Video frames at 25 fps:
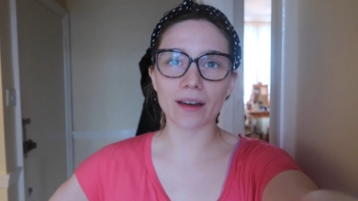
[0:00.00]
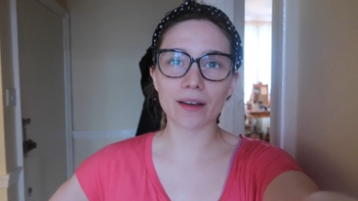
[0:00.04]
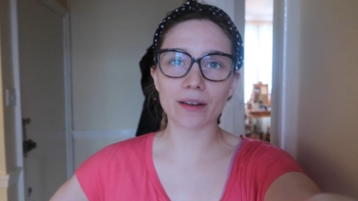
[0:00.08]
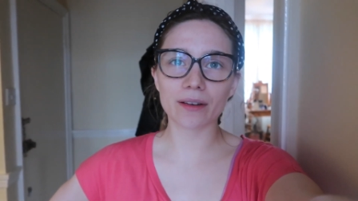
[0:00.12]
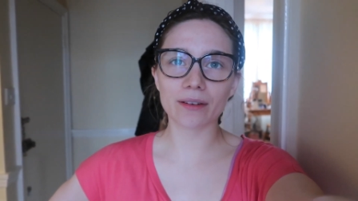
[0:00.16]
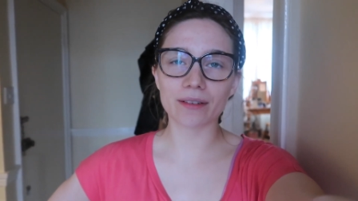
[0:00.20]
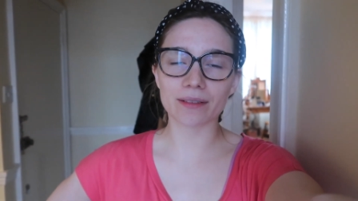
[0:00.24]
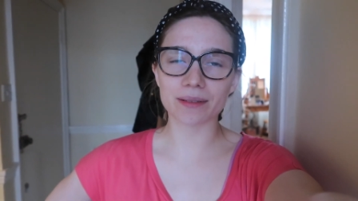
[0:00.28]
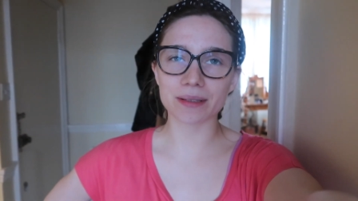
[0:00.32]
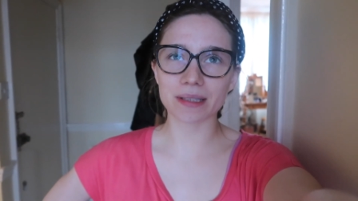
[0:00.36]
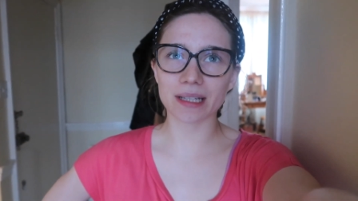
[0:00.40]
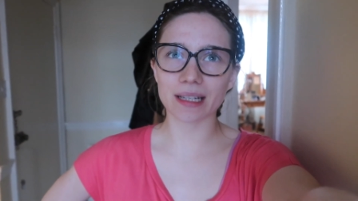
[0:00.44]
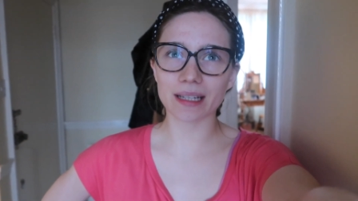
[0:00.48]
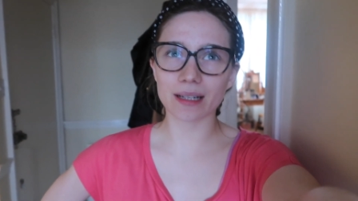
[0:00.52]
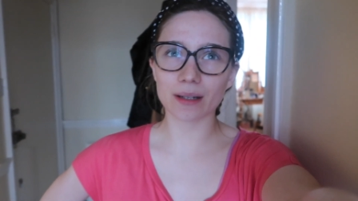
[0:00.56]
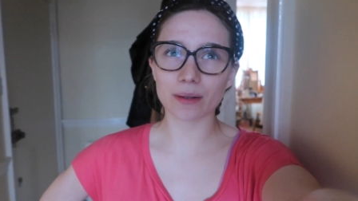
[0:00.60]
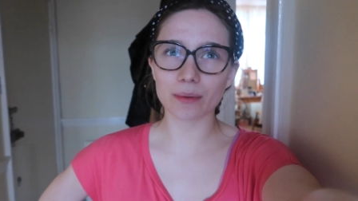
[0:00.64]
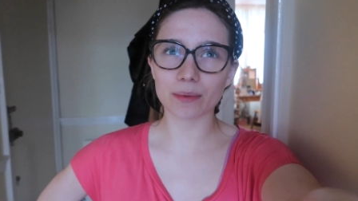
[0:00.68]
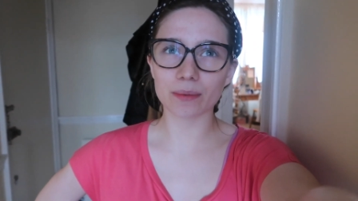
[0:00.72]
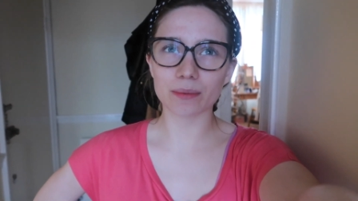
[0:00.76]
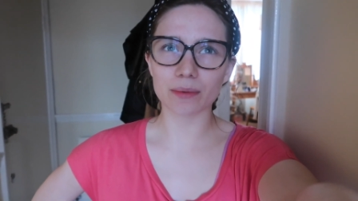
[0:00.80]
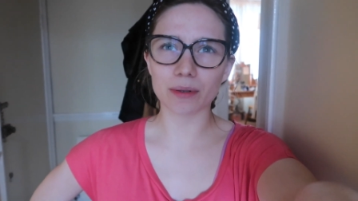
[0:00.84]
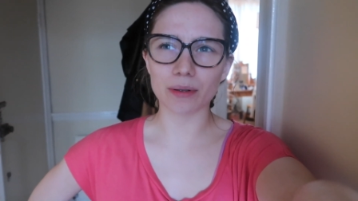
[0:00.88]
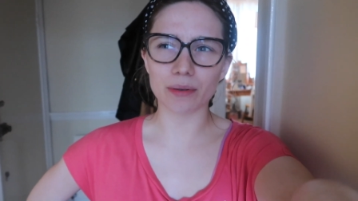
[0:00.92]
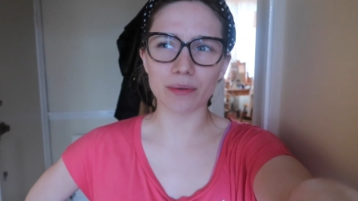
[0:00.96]
I was like,
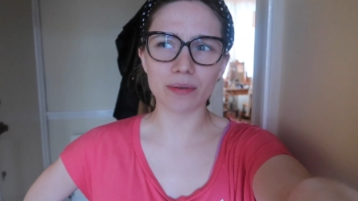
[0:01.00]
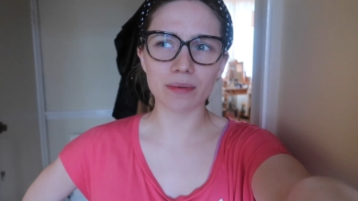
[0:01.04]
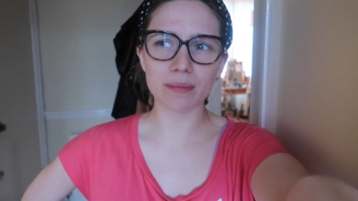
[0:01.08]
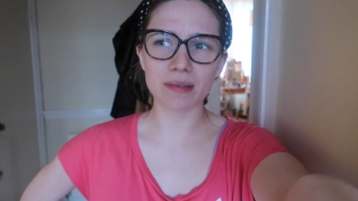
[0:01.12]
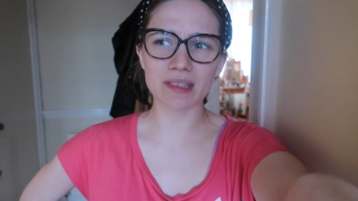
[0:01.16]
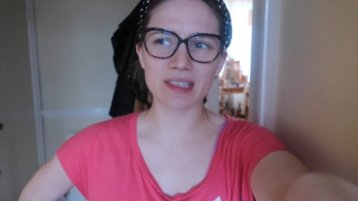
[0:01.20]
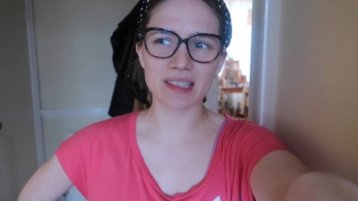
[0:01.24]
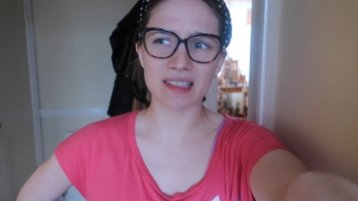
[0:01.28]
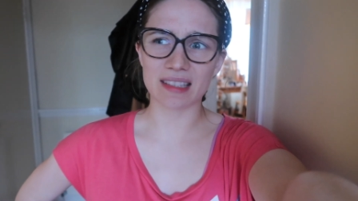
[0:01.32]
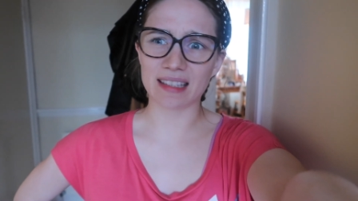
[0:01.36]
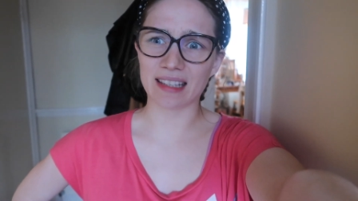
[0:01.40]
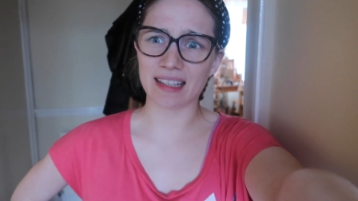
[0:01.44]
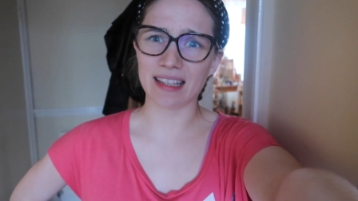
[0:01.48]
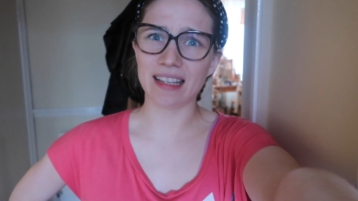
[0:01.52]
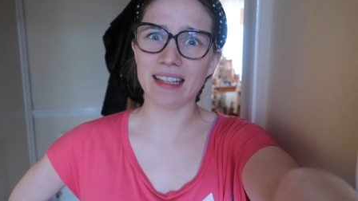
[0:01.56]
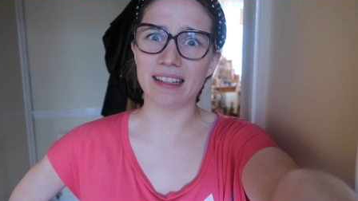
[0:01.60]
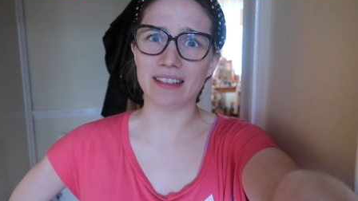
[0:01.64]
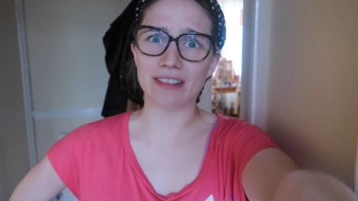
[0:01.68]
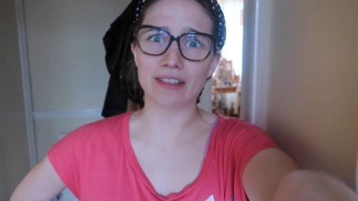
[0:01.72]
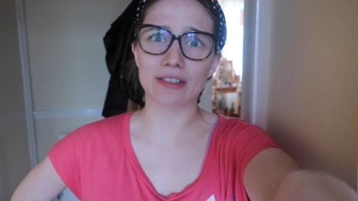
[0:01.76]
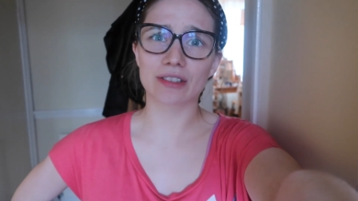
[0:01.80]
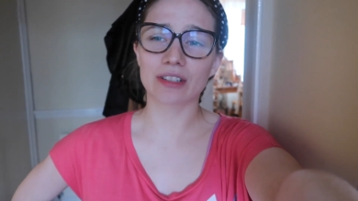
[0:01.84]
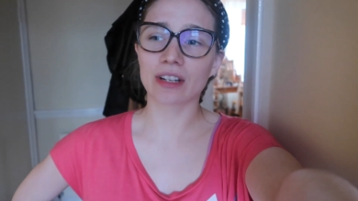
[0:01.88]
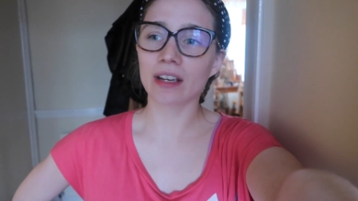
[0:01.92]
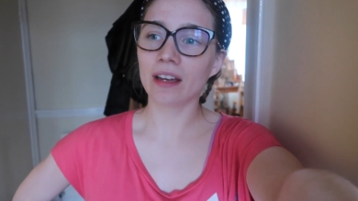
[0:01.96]
who's Mrs.
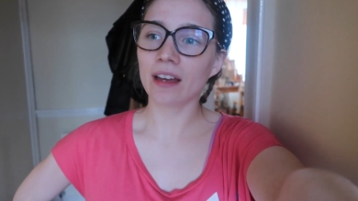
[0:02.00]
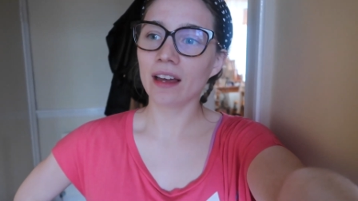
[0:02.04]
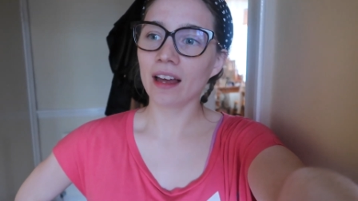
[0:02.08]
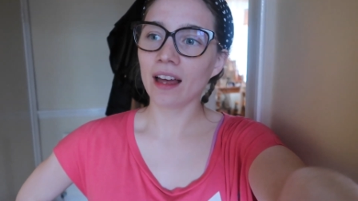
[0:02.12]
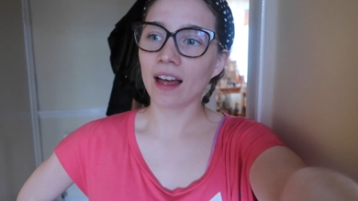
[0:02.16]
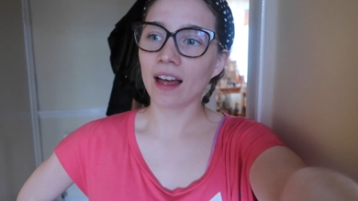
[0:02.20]
Hinch?